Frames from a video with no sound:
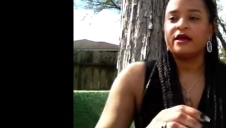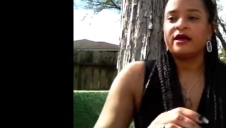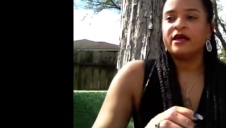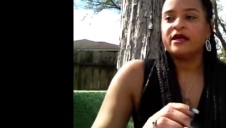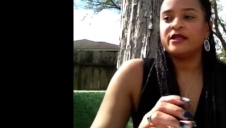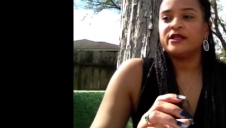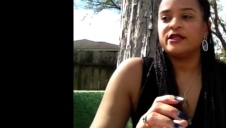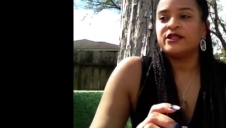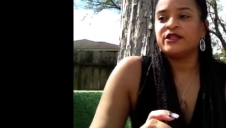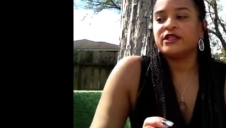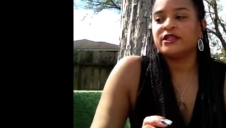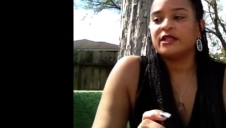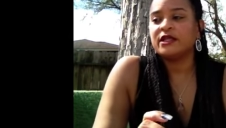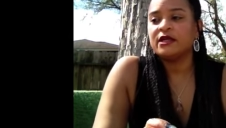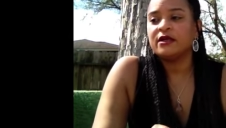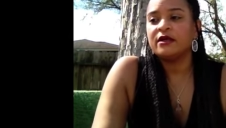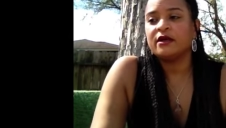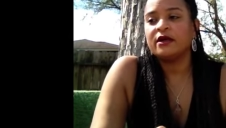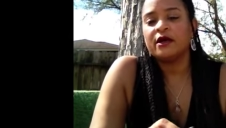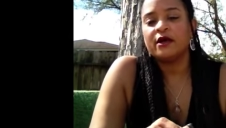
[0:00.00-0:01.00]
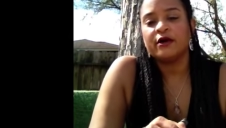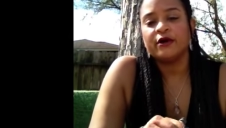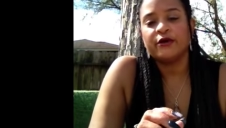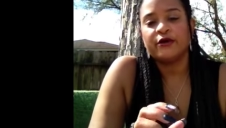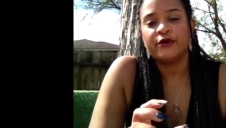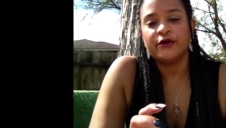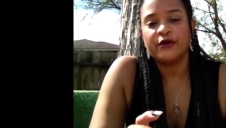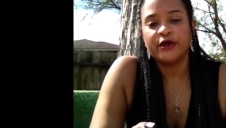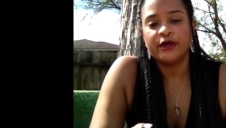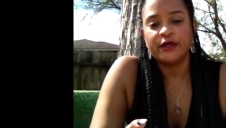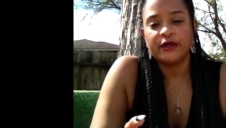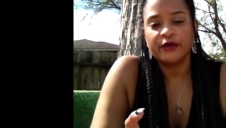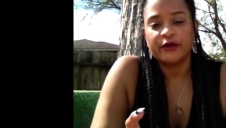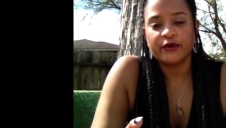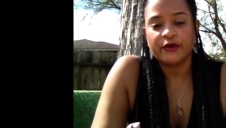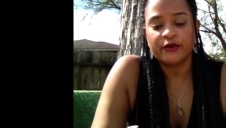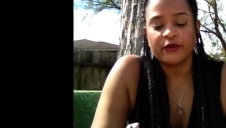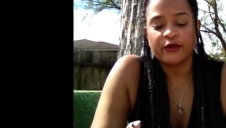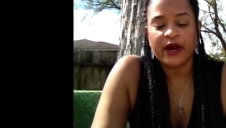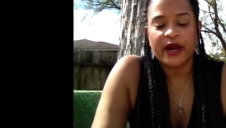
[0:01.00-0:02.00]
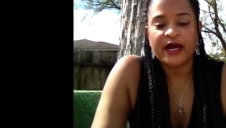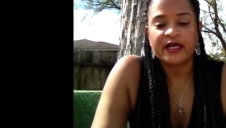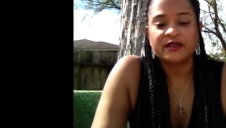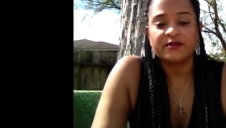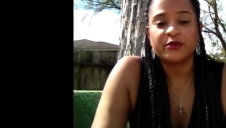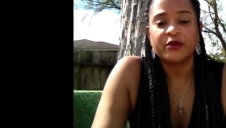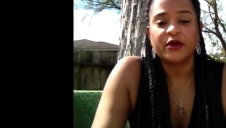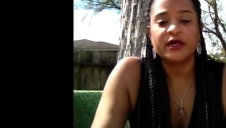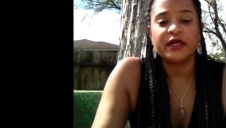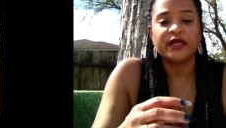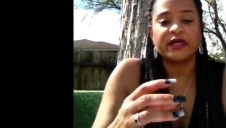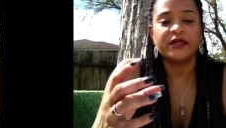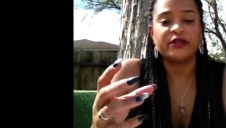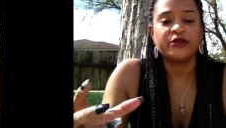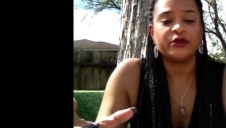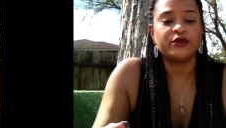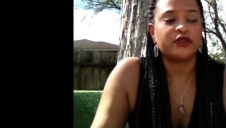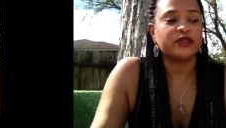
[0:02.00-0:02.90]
and to just get a good grasp on it, and